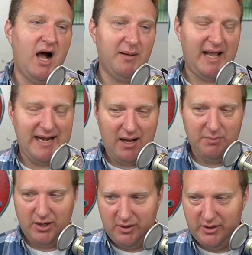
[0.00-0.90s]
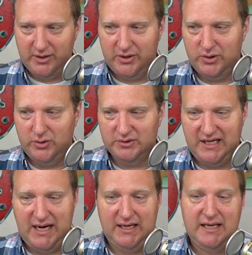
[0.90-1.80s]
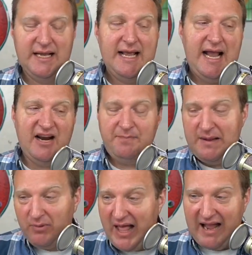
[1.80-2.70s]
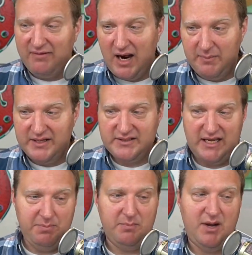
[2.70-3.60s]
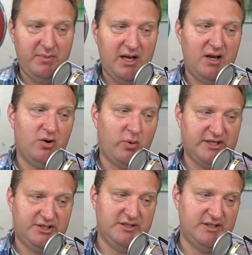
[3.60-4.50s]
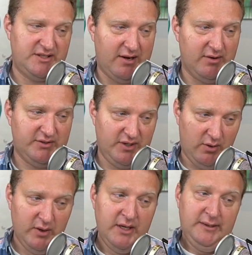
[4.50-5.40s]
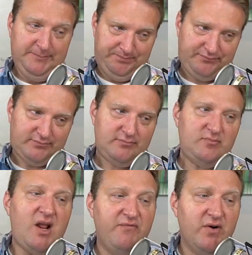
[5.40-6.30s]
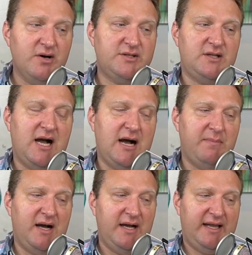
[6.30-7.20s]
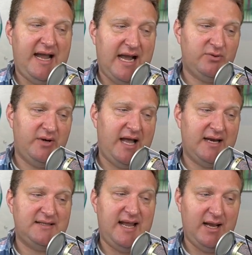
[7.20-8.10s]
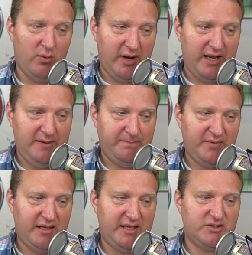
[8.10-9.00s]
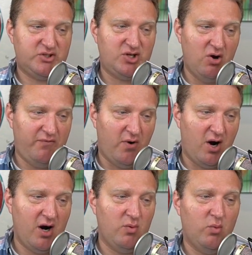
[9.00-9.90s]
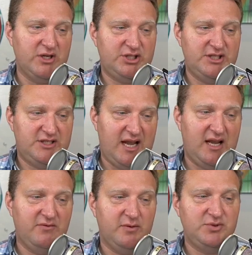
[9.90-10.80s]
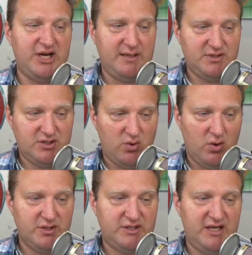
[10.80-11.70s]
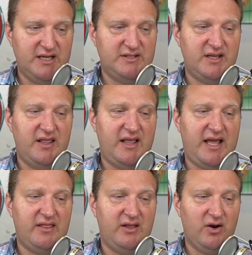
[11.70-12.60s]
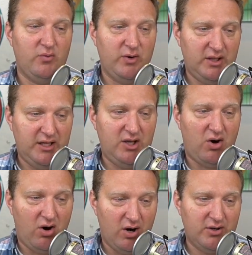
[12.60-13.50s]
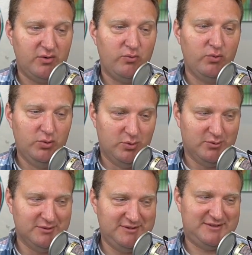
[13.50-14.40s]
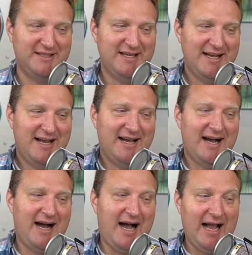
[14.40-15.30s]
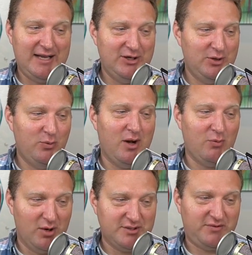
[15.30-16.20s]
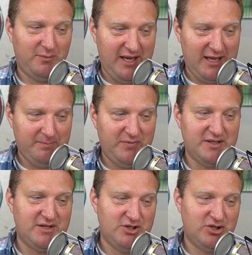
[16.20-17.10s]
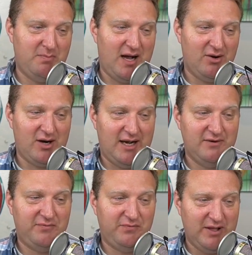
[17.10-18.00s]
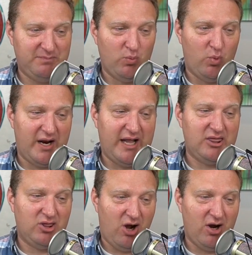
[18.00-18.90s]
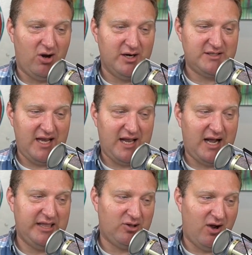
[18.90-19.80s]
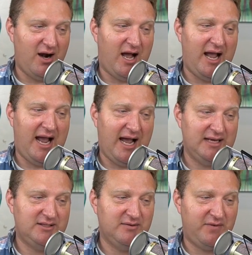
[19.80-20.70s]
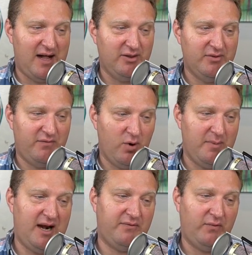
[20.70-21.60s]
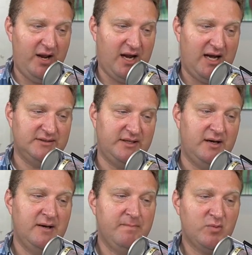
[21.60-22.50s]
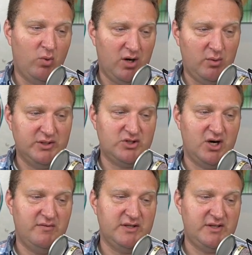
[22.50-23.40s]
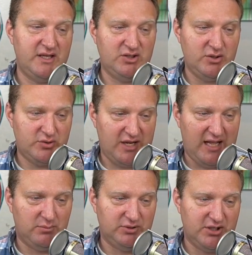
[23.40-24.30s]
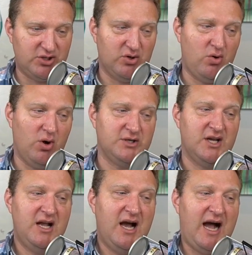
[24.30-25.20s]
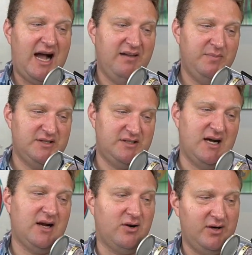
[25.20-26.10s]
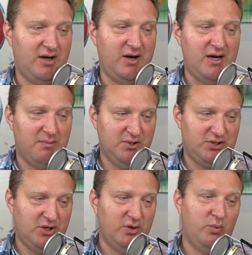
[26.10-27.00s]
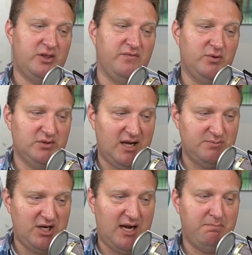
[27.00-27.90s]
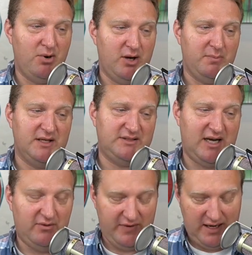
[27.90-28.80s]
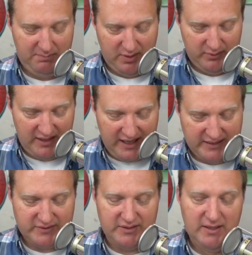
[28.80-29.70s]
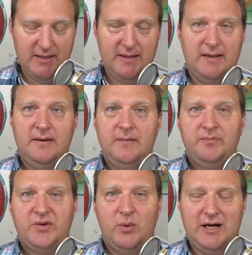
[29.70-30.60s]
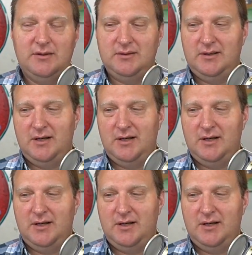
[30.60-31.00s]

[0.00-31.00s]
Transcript: uh, and now I'm going to go to the, the, Google Doc. And if people have comments, keep them coming in or questions, etc. So First, um, Catherine had a takeaway that so far, what she's taken from James's course is that there really aren't rules. Uh, I can do what works for me. The Ascension model kind of flipped what I thought on its head. I thought I had to follow the format of free content, one on one service, then do scalable digital course. I've been stuck on, on number two with a full time job burning myself at both ends. Well,